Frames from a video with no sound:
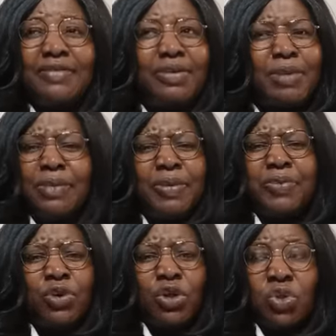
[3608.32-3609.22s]
Many
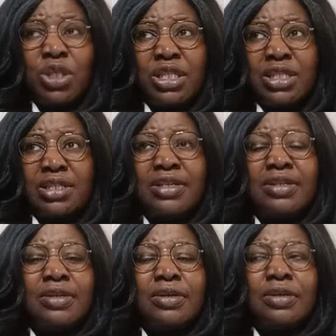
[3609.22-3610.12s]
people also eat it.
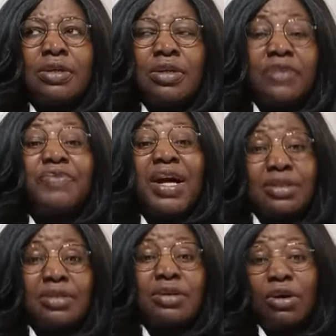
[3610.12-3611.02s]
In
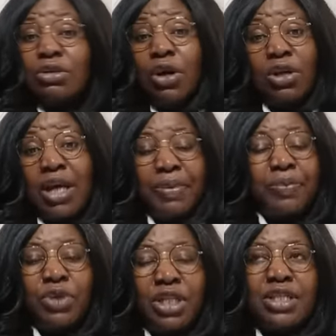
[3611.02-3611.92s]
fact, other
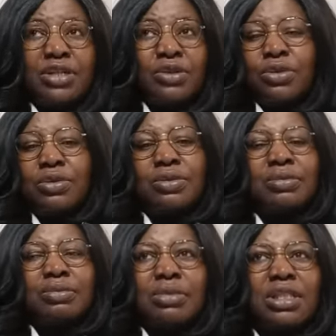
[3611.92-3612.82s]
people eat it also,
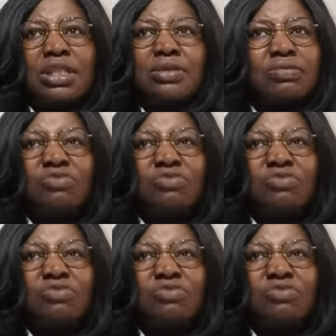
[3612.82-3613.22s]
but